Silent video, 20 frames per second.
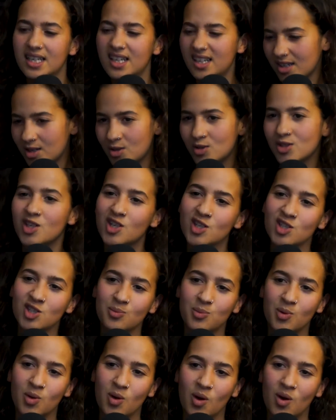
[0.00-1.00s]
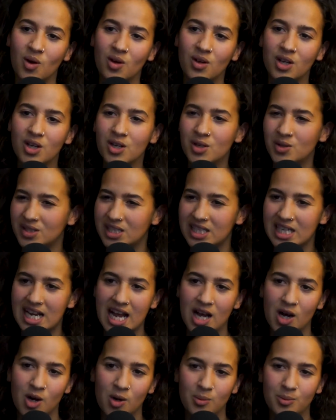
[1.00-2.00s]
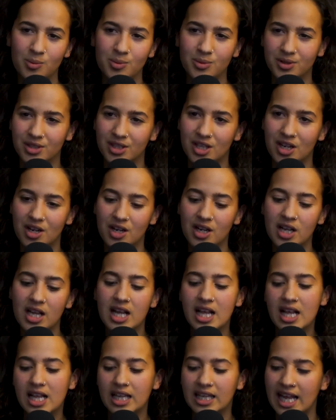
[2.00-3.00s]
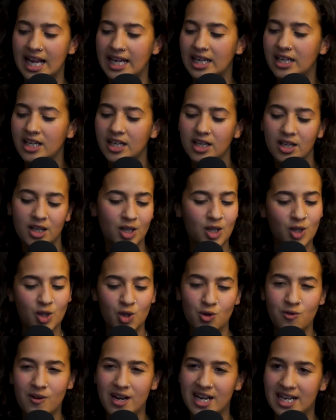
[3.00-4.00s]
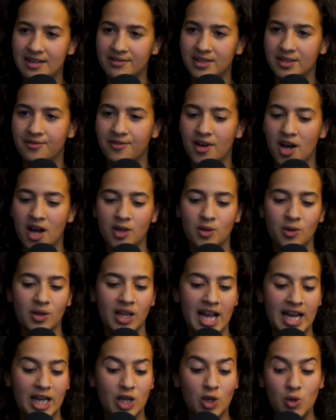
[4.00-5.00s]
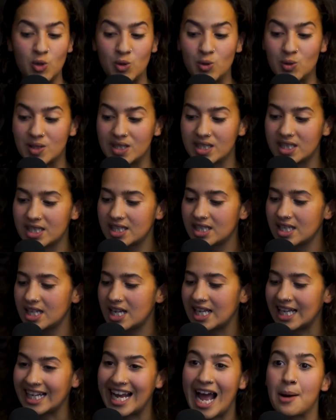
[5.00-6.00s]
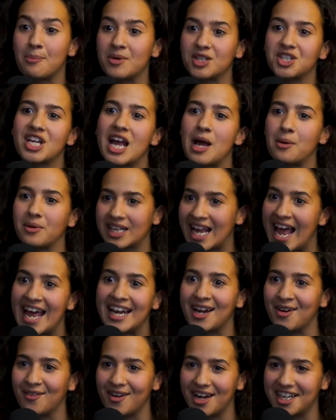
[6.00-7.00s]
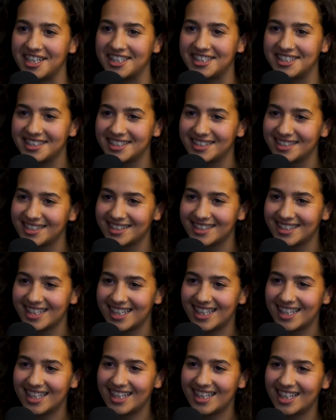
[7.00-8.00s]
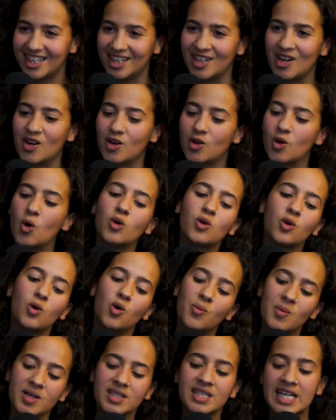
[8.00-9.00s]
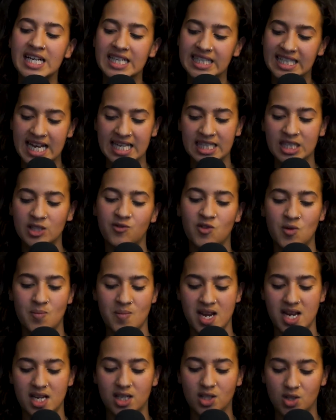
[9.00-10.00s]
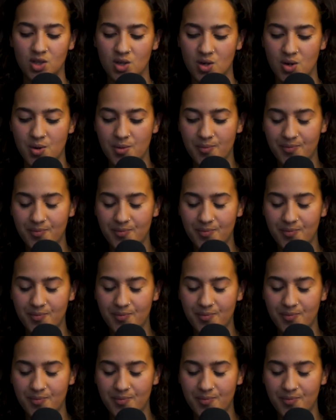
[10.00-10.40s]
Who's going to support? Who's going to help? You know, like, who really gives a fuck? Or like, who's, like, how much can I raise? You know, almost like a test for me too.